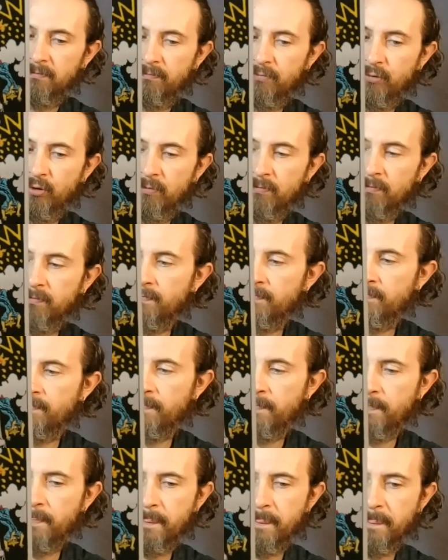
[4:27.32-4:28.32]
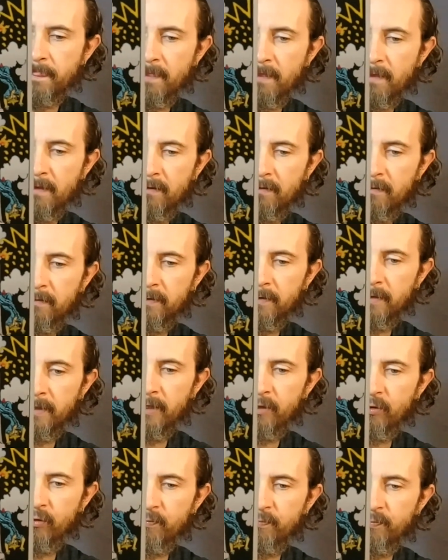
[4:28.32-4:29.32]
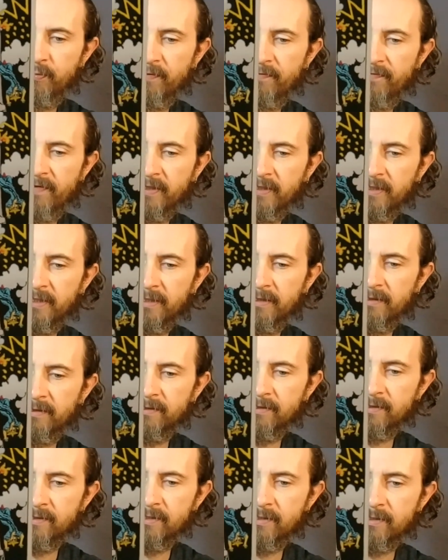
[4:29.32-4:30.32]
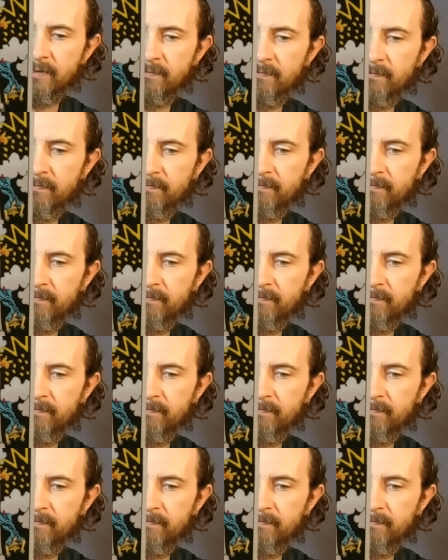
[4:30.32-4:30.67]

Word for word: Boom. Okay, you're preventing this.